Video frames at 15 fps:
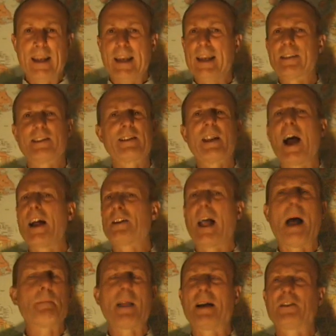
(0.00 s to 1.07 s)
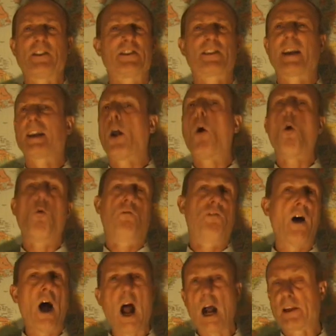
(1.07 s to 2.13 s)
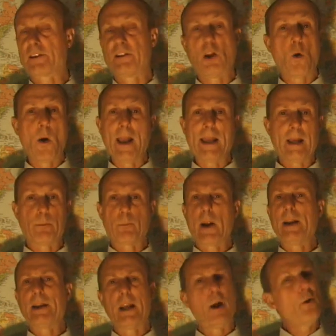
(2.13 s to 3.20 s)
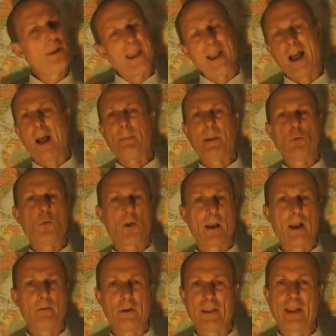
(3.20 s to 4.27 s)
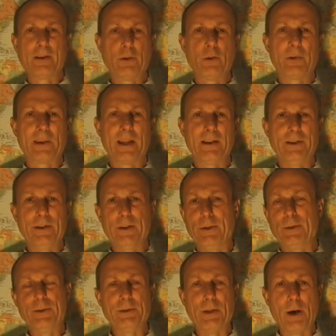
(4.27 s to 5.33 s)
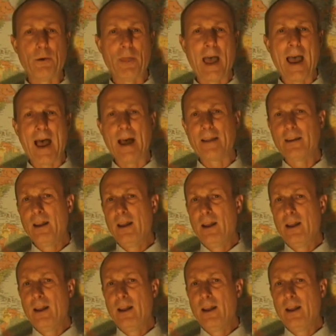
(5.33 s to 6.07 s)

It's not, I'm not just saying, oh, Fox and OAM radio. Yeah, I mean, whatever, they do what they do, you know that.